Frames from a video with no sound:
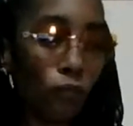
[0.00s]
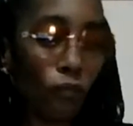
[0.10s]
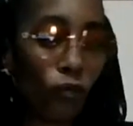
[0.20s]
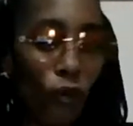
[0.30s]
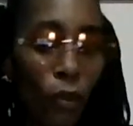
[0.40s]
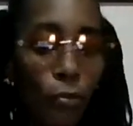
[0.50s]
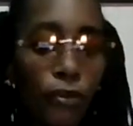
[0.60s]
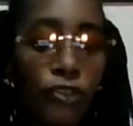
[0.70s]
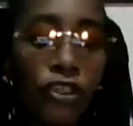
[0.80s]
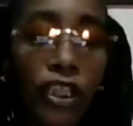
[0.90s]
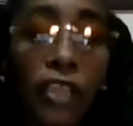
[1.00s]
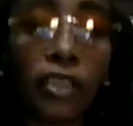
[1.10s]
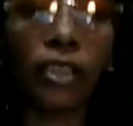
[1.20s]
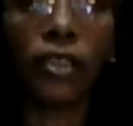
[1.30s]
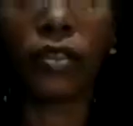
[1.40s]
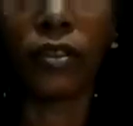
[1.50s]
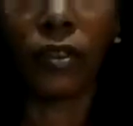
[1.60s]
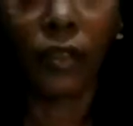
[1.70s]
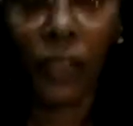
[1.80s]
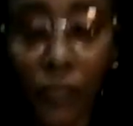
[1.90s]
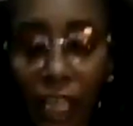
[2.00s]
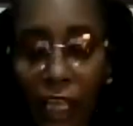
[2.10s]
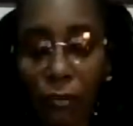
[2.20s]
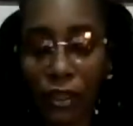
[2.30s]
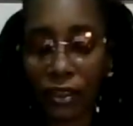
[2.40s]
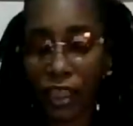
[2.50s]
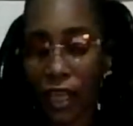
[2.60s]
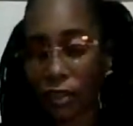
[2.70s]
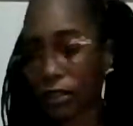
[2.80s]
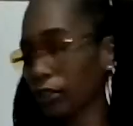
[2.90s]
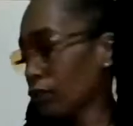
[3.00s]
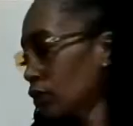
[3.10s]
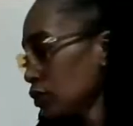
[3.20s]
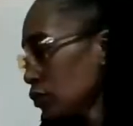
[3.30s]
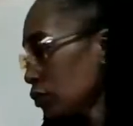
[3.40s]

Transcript: projecting their lack mentality onto you?